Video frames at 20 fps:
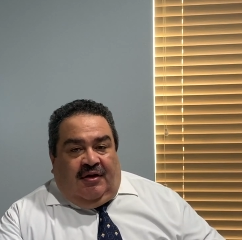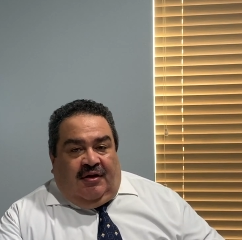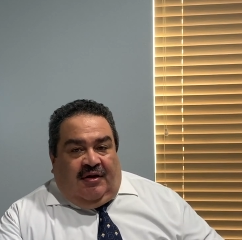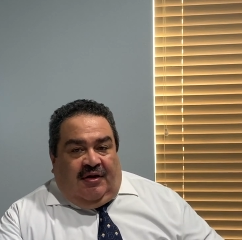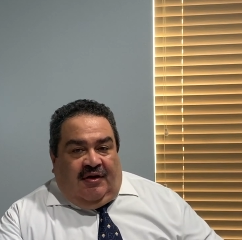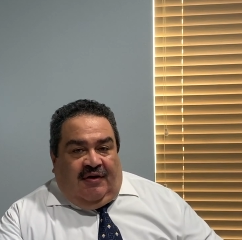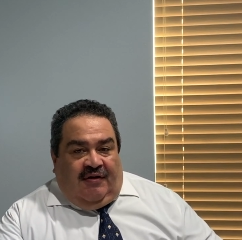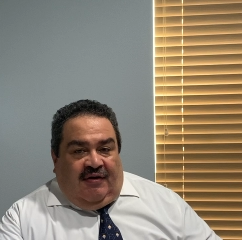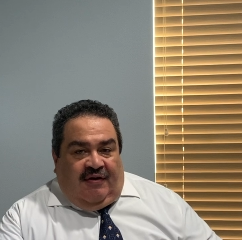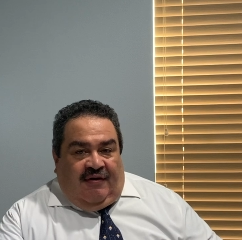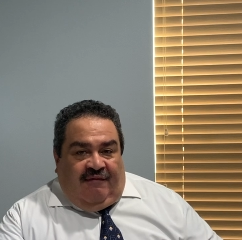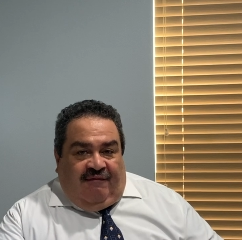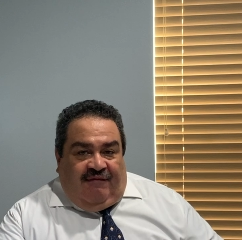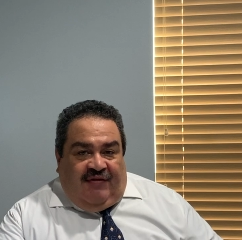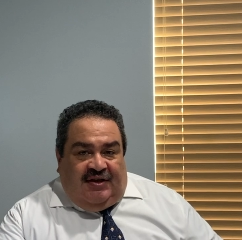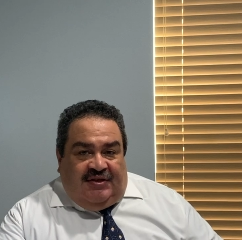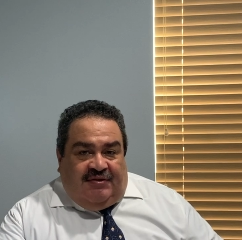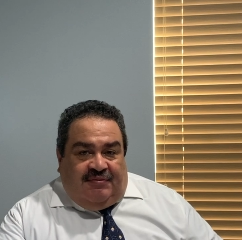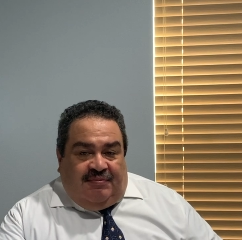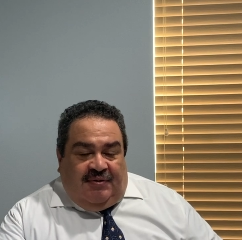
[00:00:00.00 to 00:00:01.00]

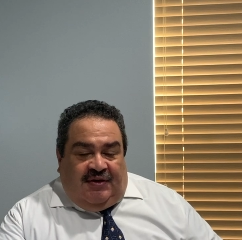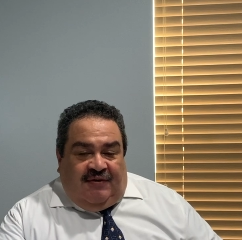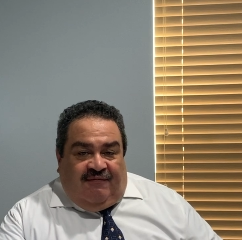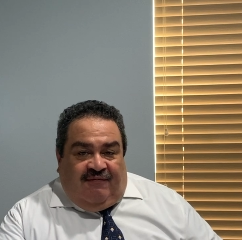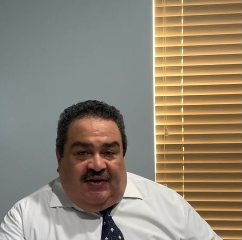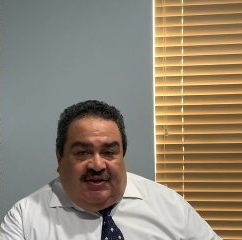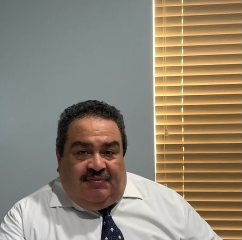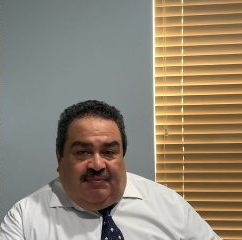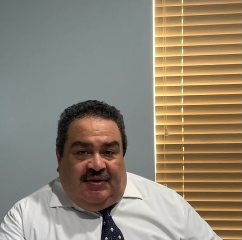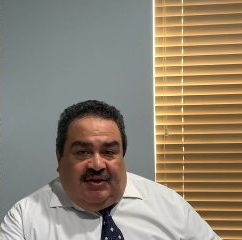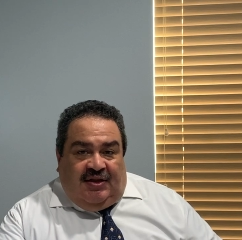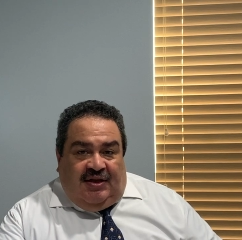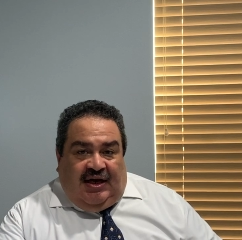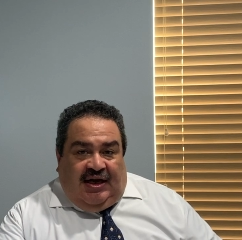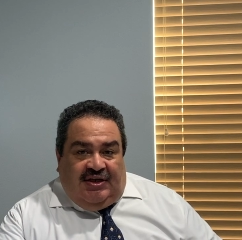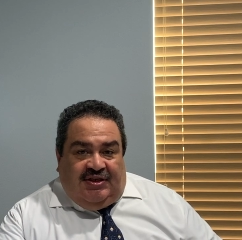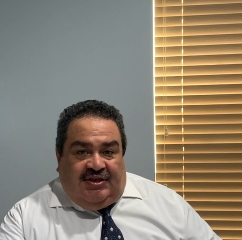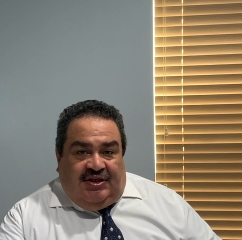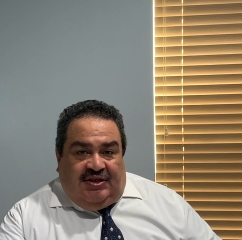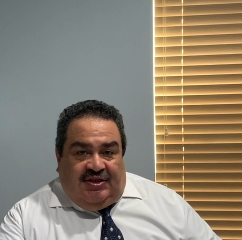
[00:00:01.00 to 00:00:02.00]
investment
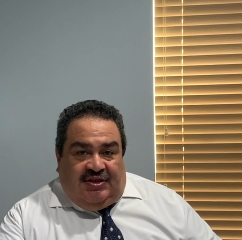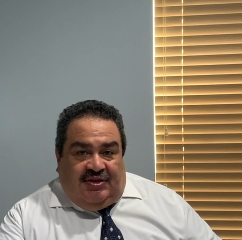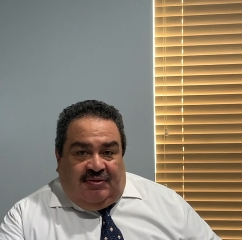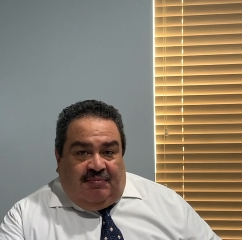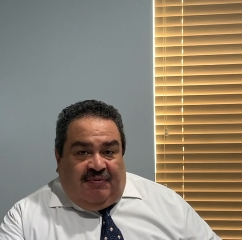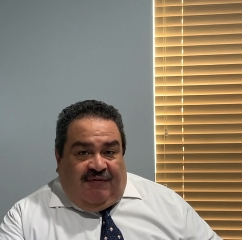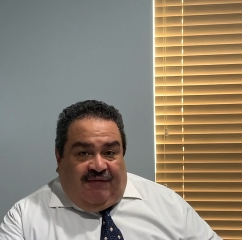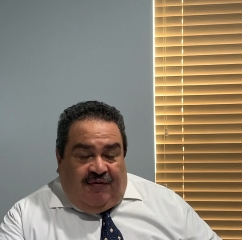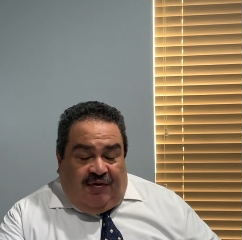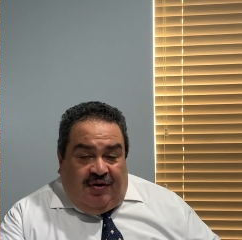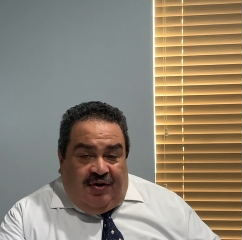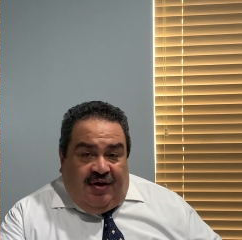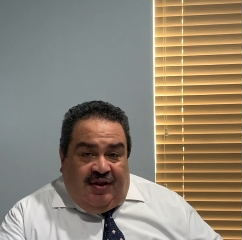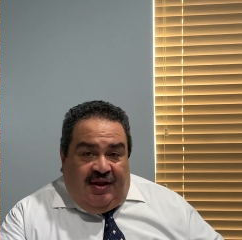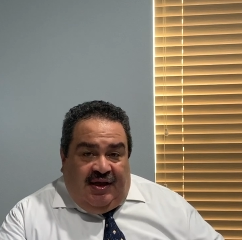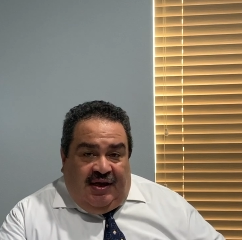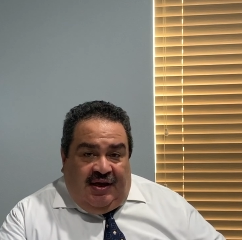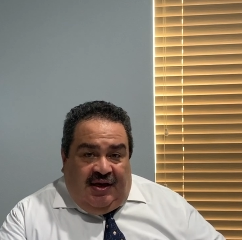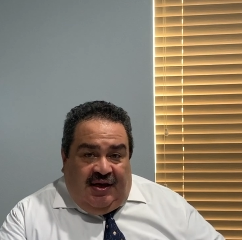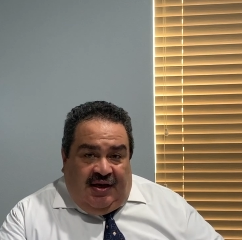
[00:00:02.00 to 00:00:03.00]
license before
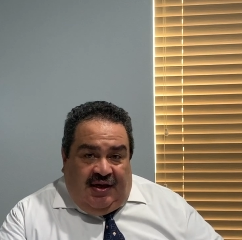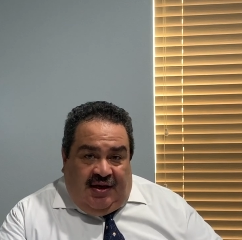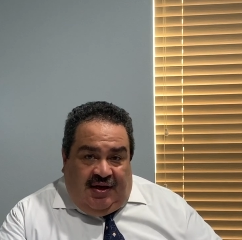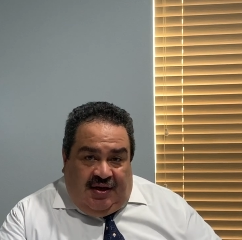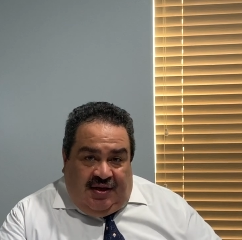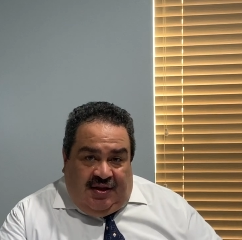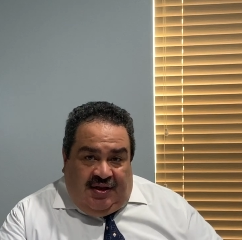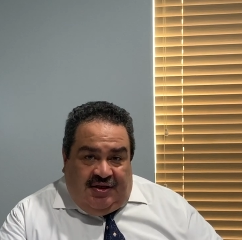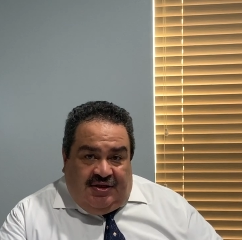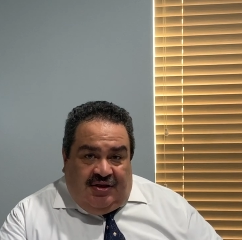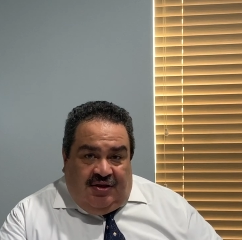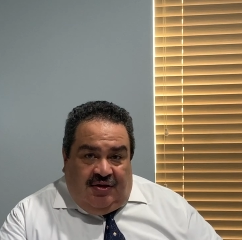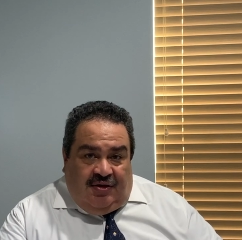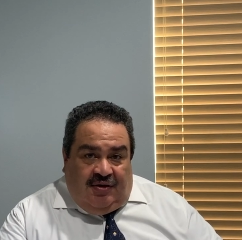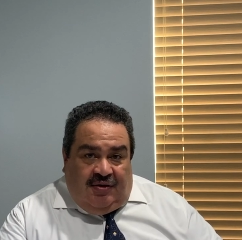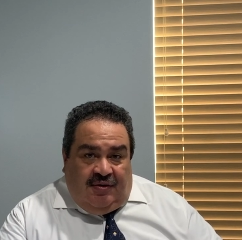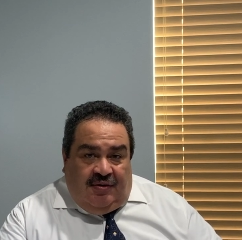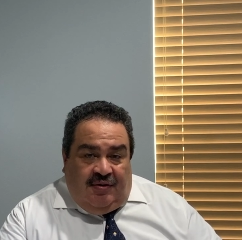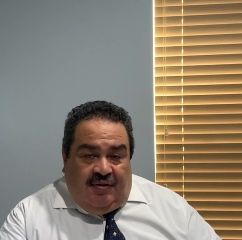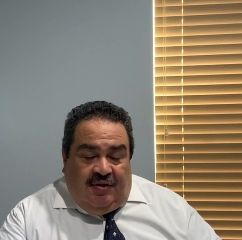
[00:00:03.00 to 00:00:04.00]
this
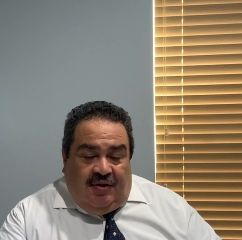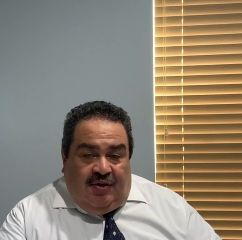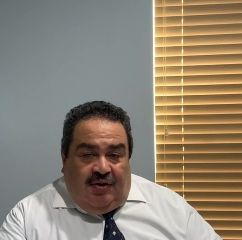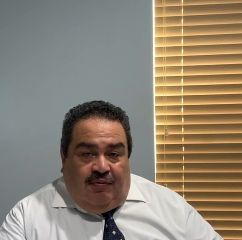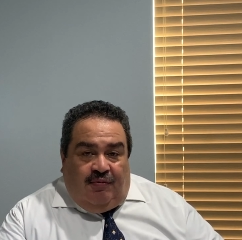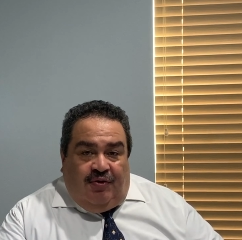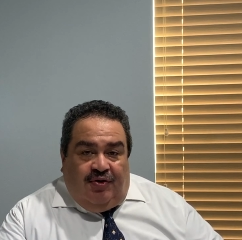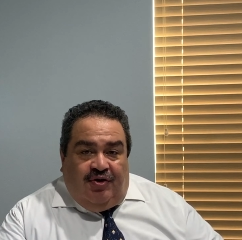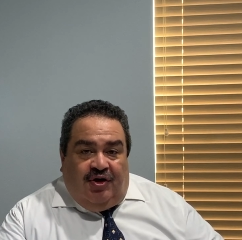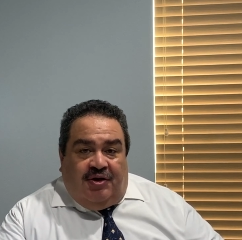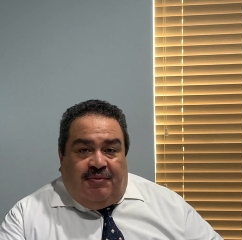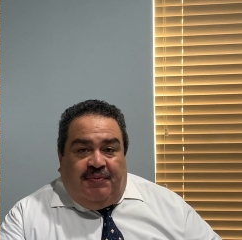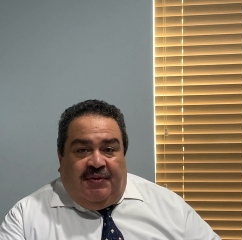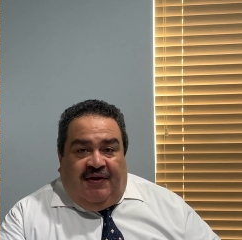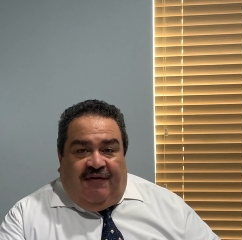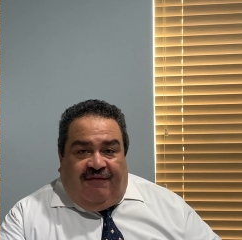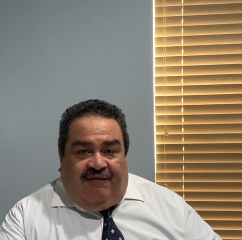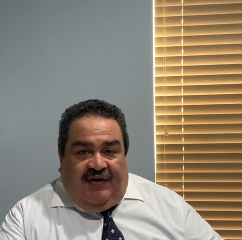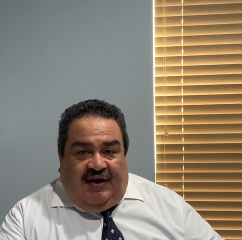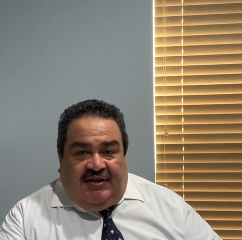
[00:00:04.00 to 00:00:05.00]
law will not be
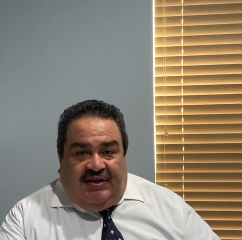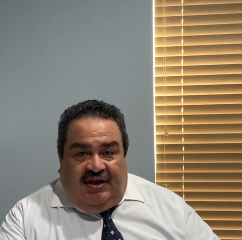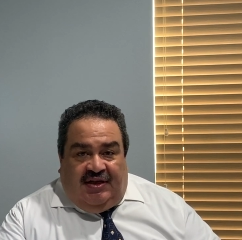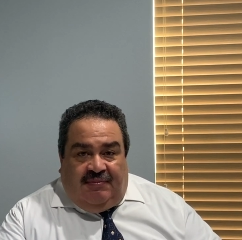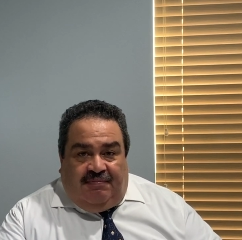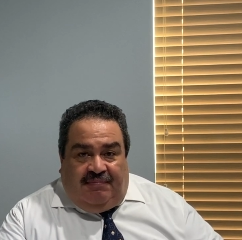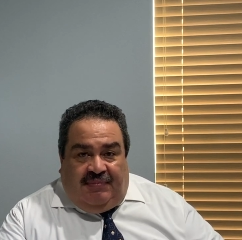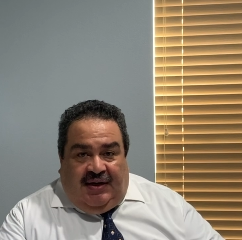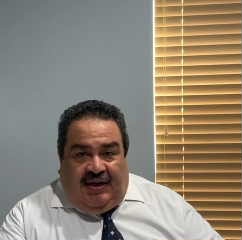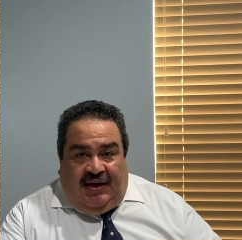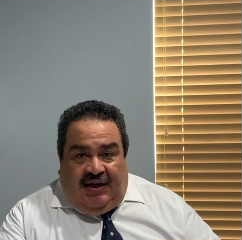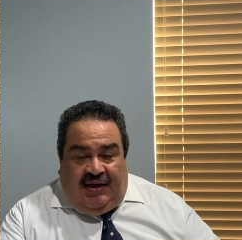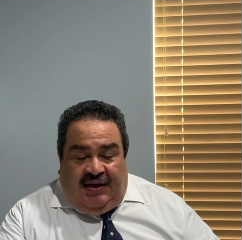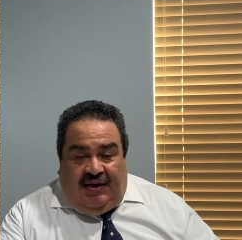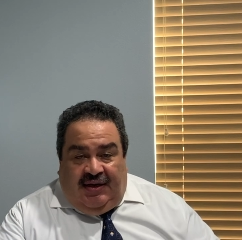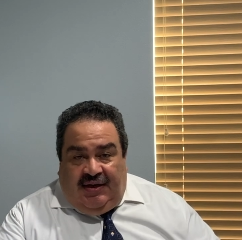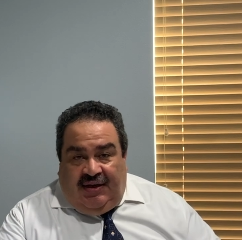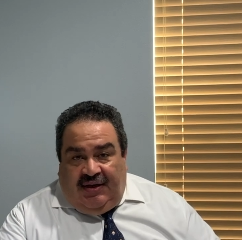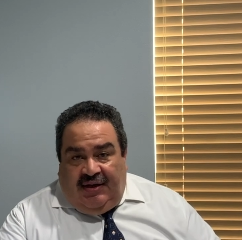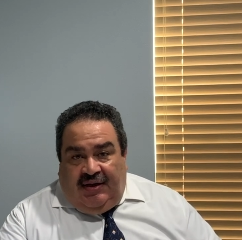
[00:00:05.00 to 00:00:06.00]
affected by